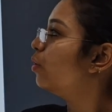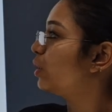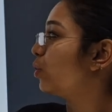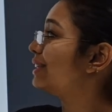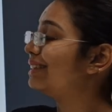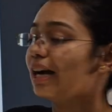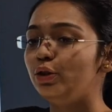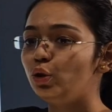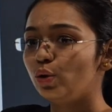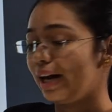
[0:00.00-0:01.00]
It was
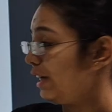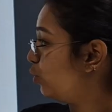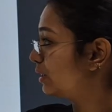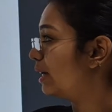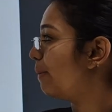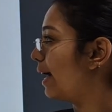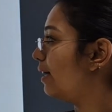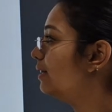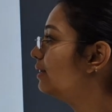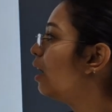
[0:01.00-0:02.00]
done to reduce the
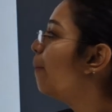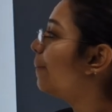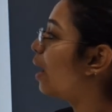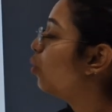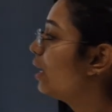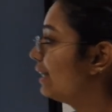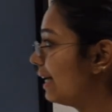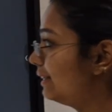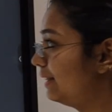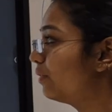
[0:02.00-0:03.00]
bias. Power
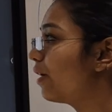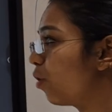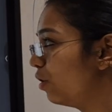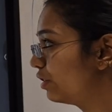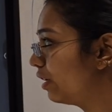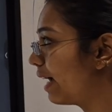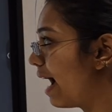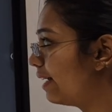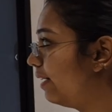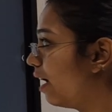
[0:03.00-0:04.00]
tests were also
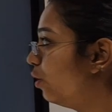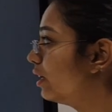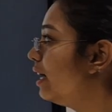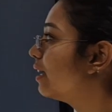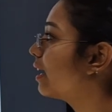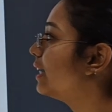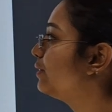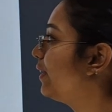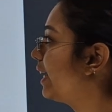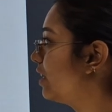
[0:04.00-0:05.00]
carried out.
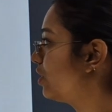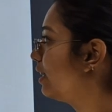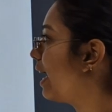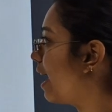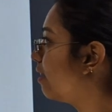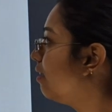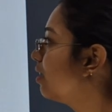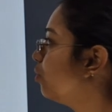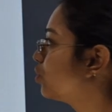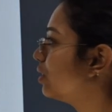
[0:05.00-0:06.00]
Classification
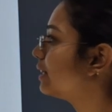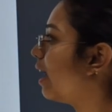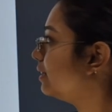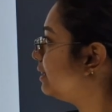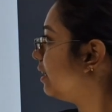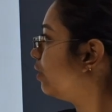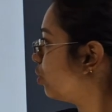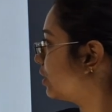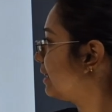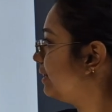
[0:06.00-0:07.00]
error which
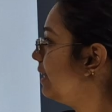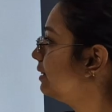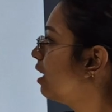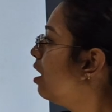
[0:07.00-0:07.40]
was assessed,